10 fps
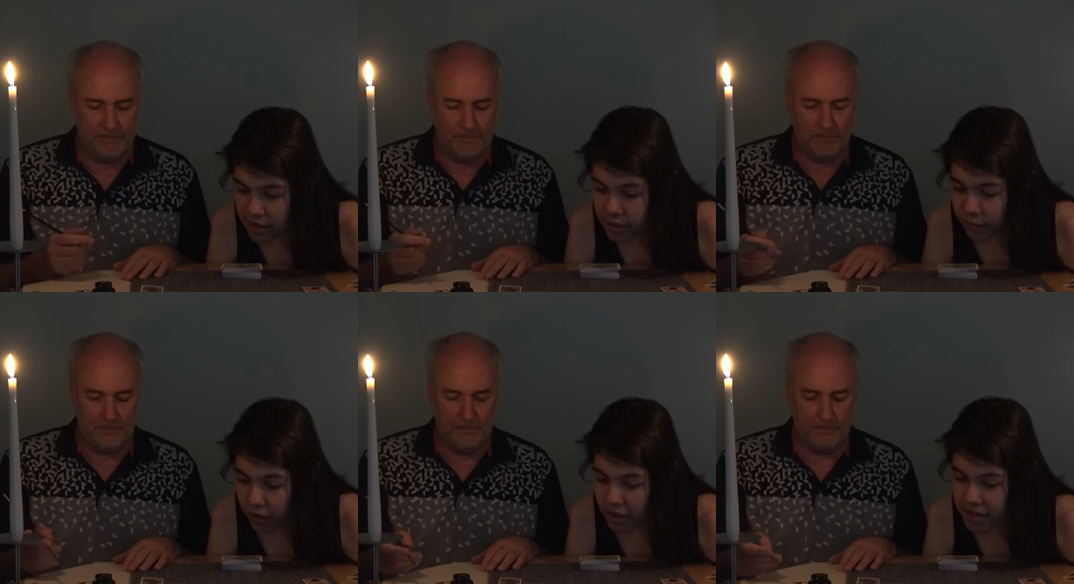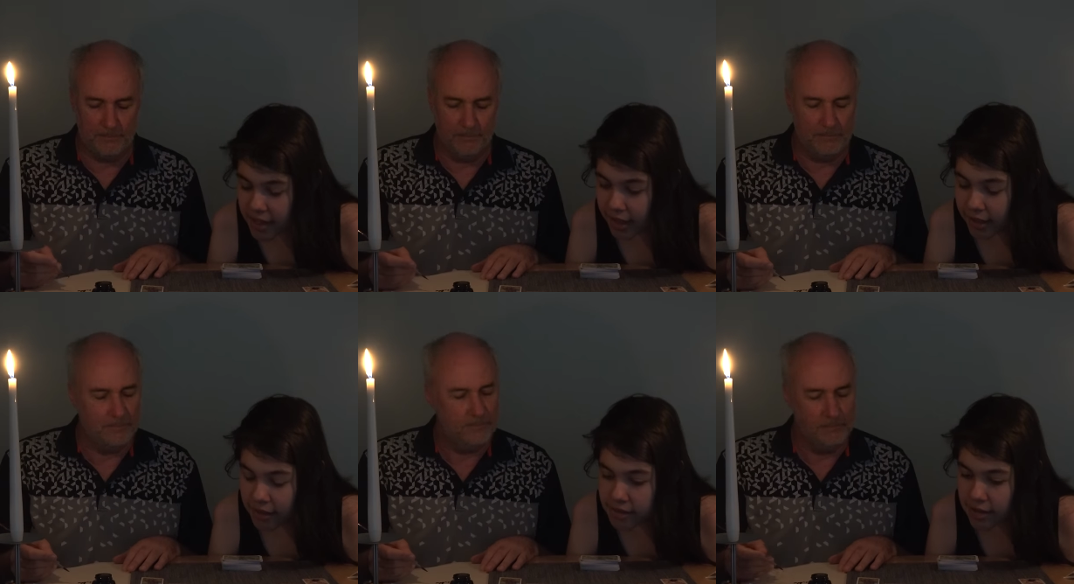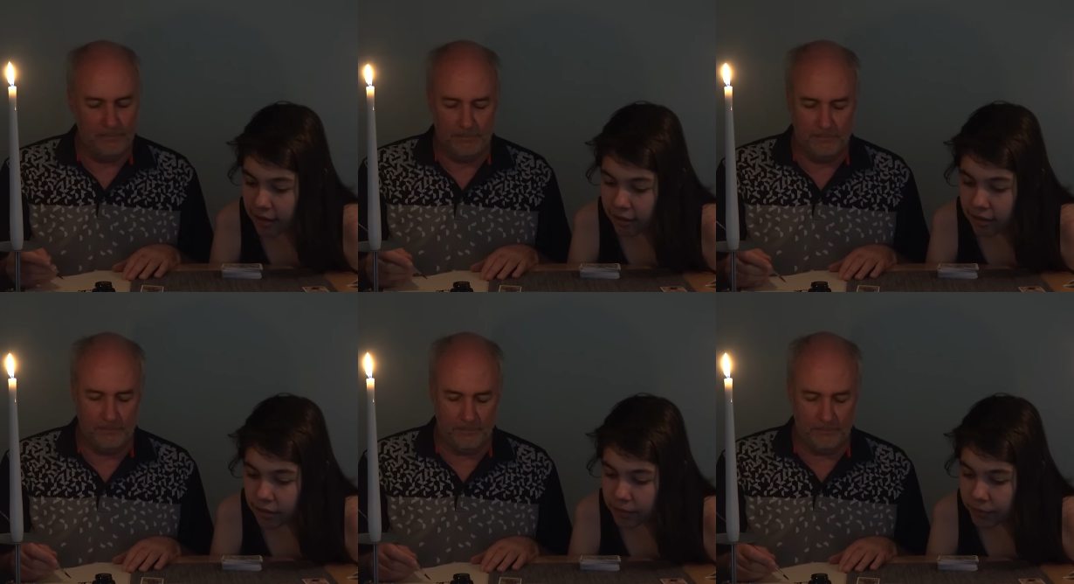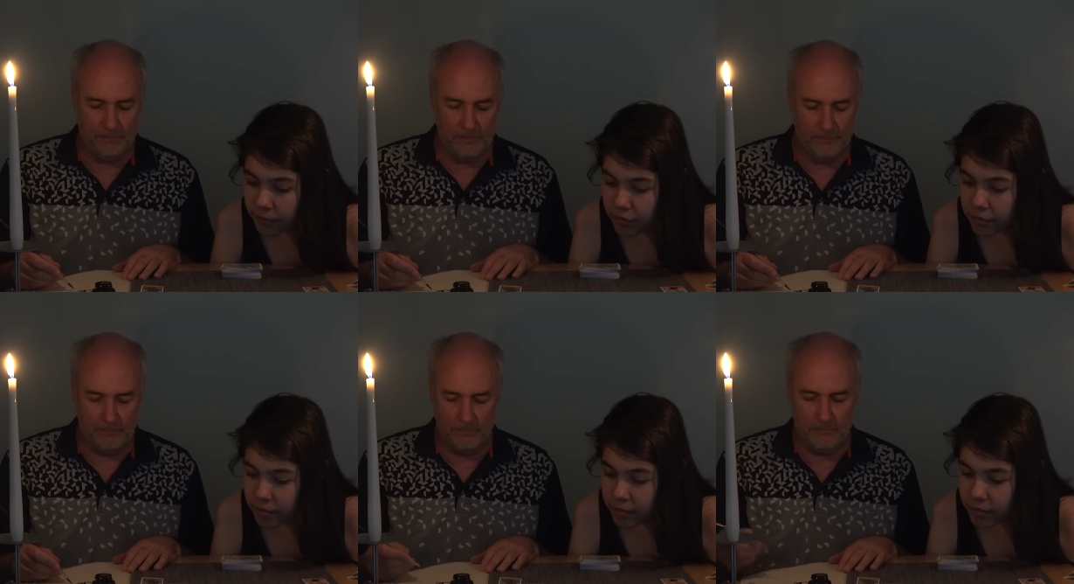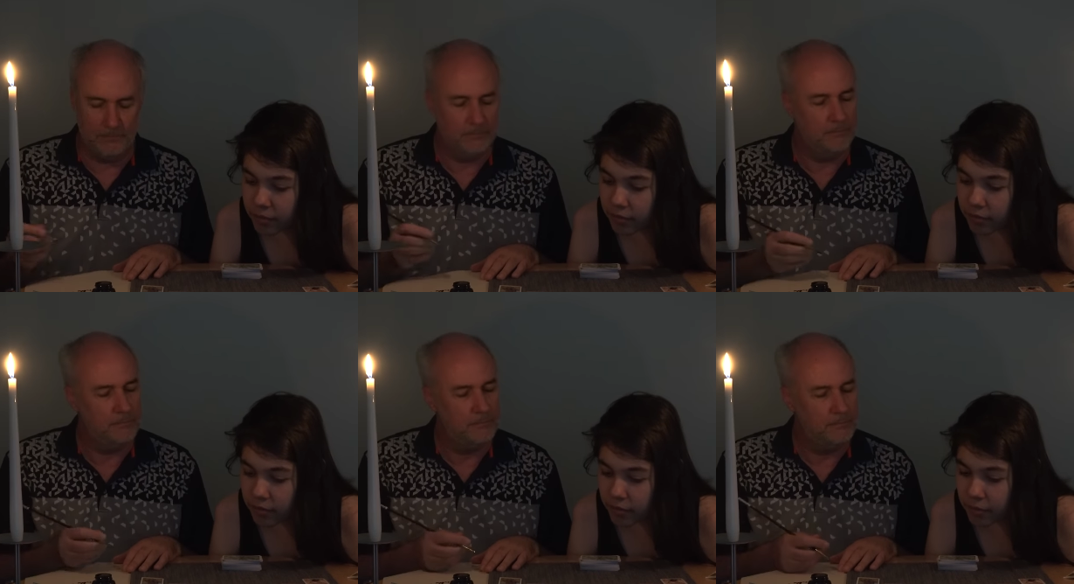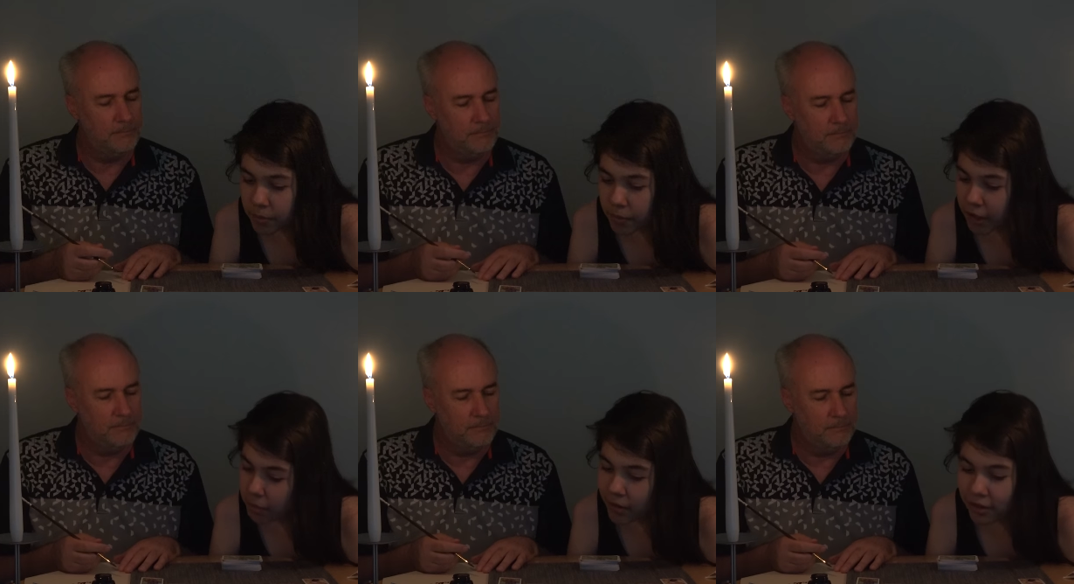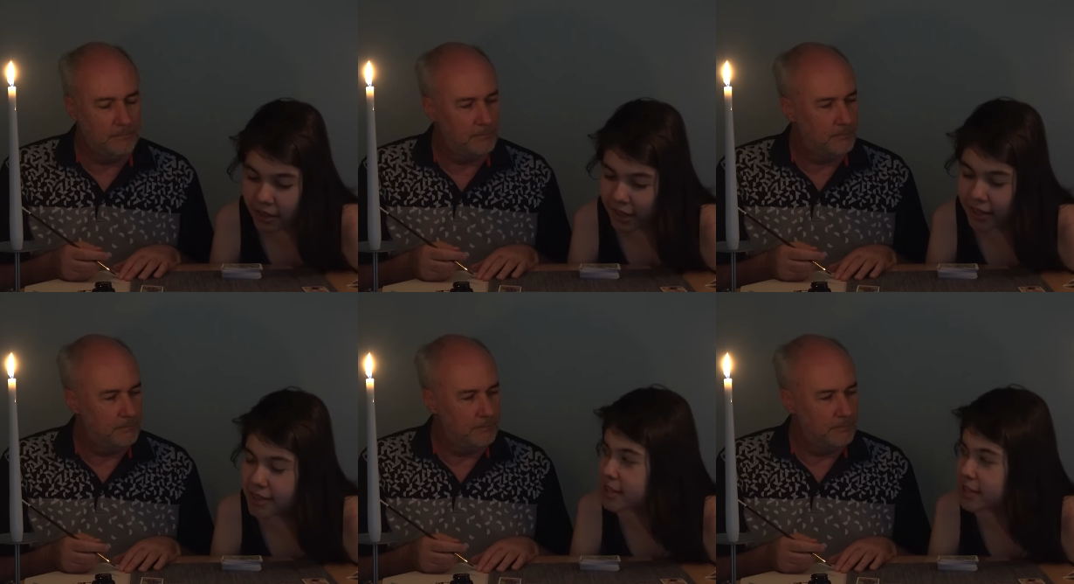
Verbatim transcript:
Speaker 1: as far as I can tell, mm-hmm. people are kind of